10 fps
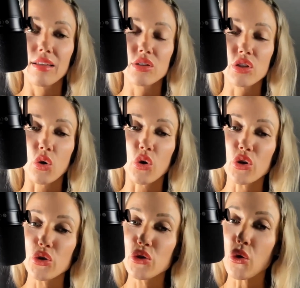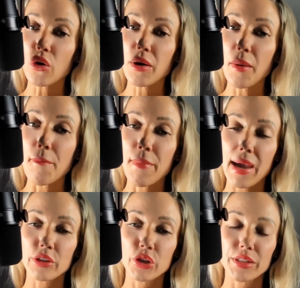So your
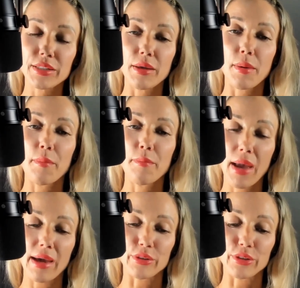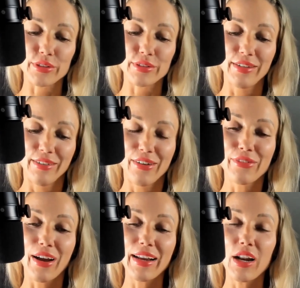mattress matters,
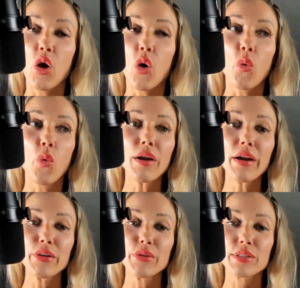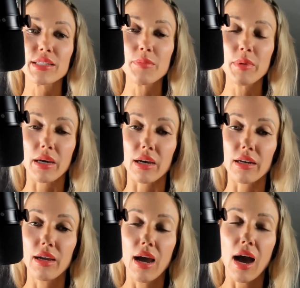right? What are you sleeping on?
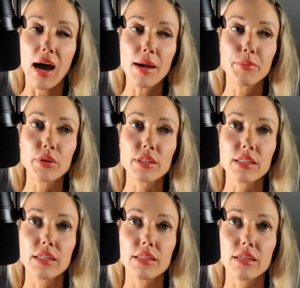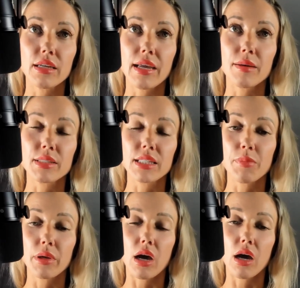I personally am
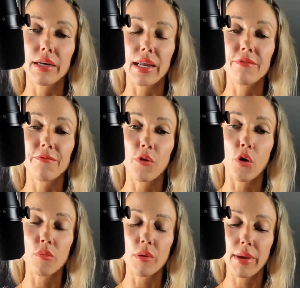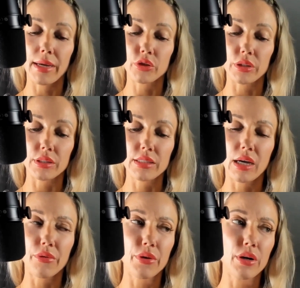sleeping on a foam mattress.
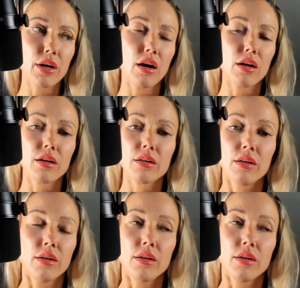Now there are,